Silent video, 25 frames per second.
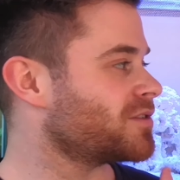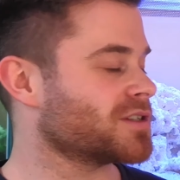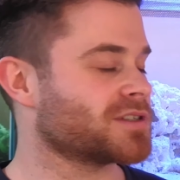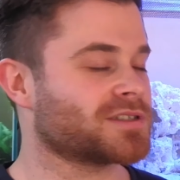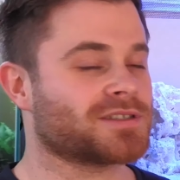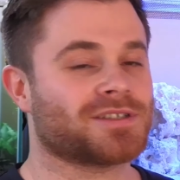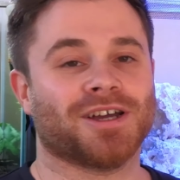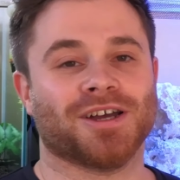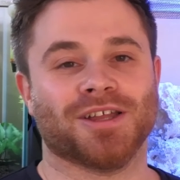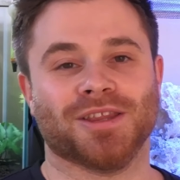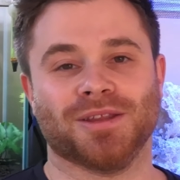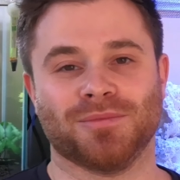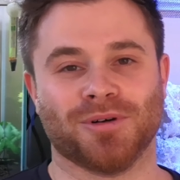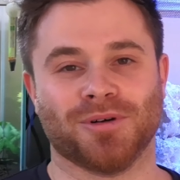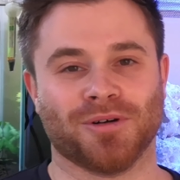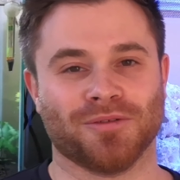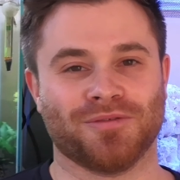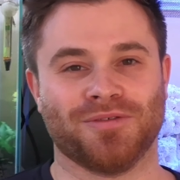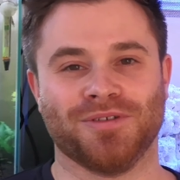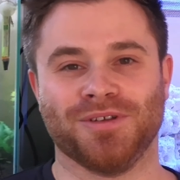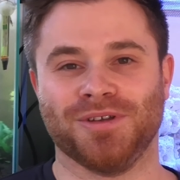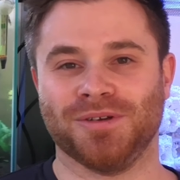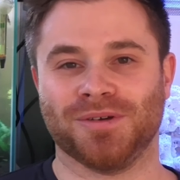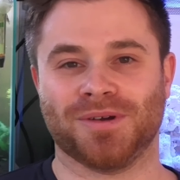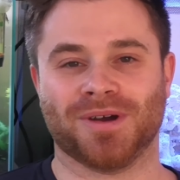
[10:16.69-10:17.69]
just turn them on
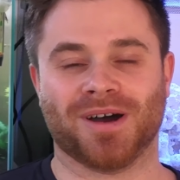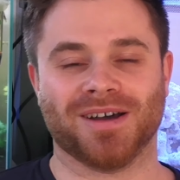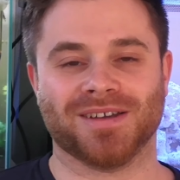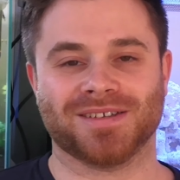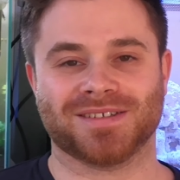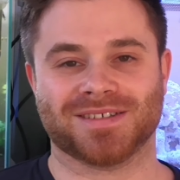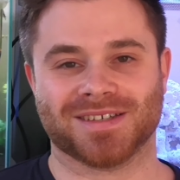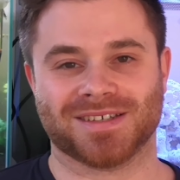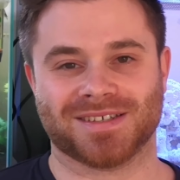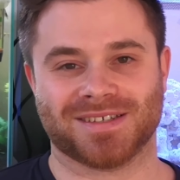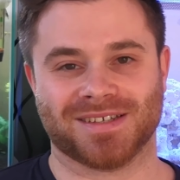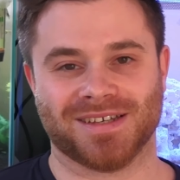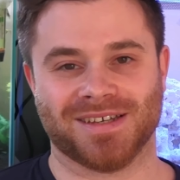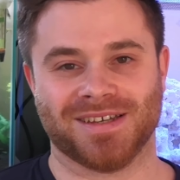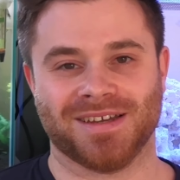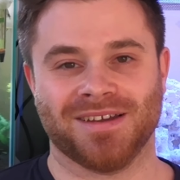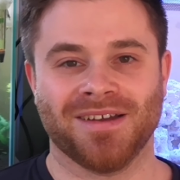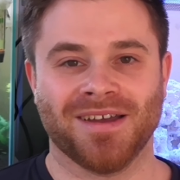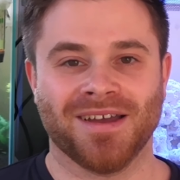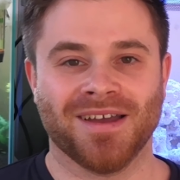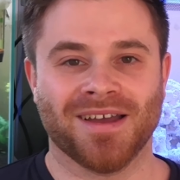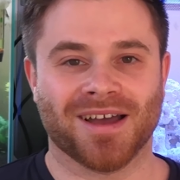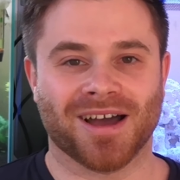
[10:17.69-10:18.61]
for you guys to see.